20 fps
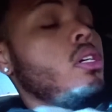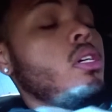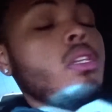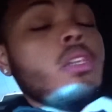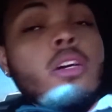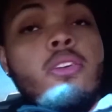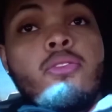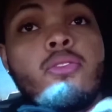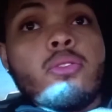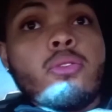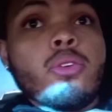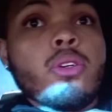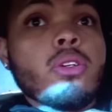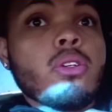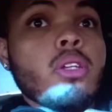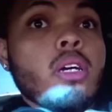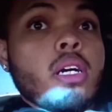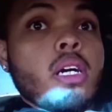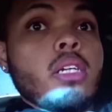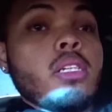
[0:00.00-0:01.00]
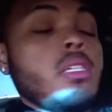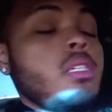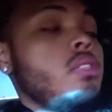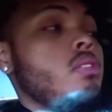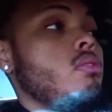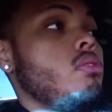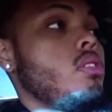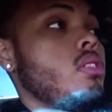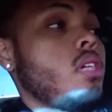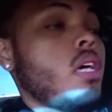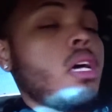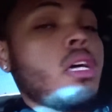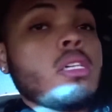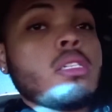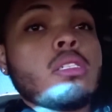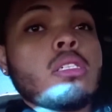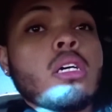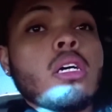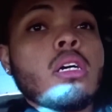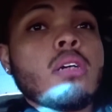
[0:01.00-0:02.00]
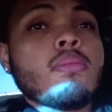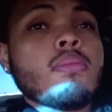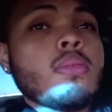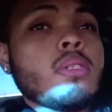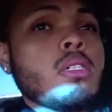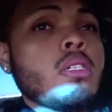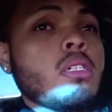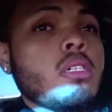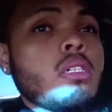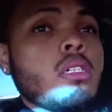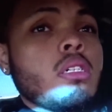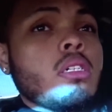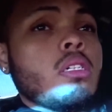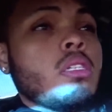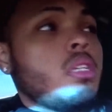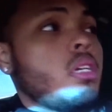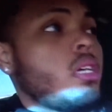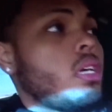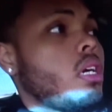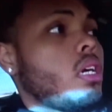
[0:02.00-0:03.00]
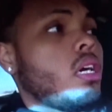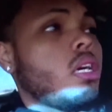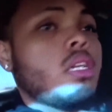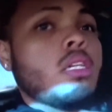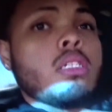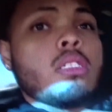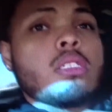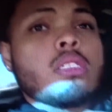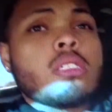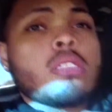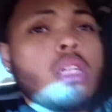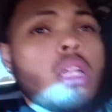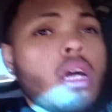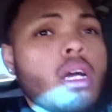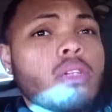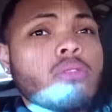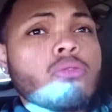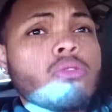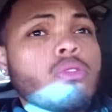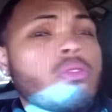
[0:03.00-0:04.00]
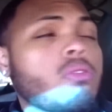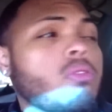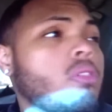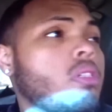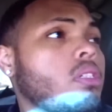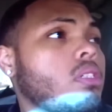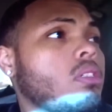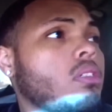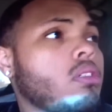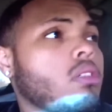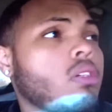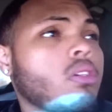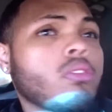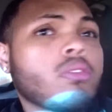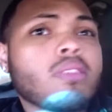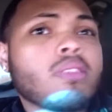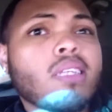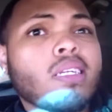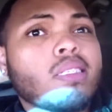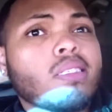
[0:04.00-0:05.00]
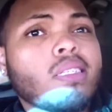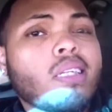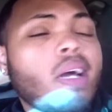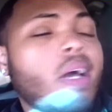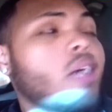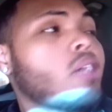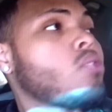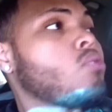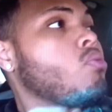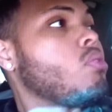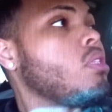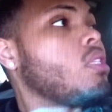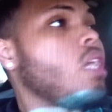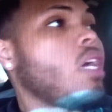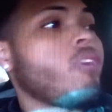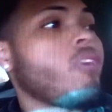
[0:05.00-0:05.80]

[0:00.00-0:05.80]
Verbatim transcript: Like for real. Like I need to do this ASAP. I gotta hit this class real quick. You know, it's like the last week, like